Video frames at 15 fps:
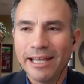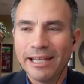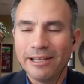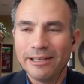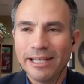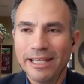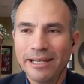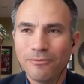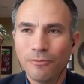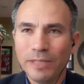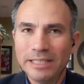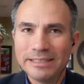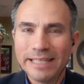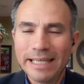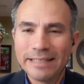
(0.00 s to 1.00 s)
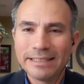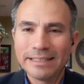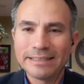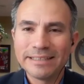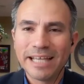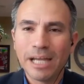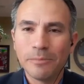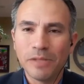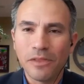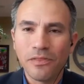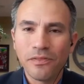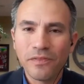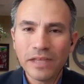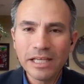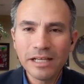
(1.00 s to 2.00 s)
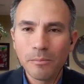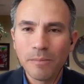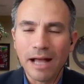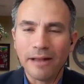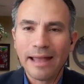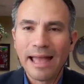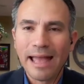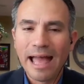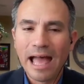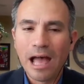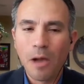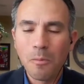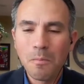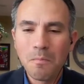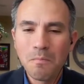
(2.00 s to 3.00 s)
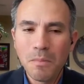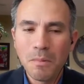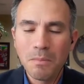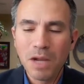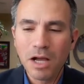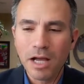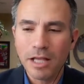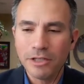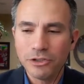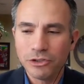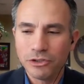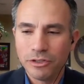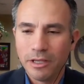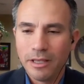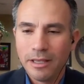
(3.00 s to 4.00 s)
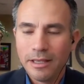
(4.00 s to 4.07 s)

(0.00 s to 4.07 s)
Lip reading: that. And if we take the time to think about how much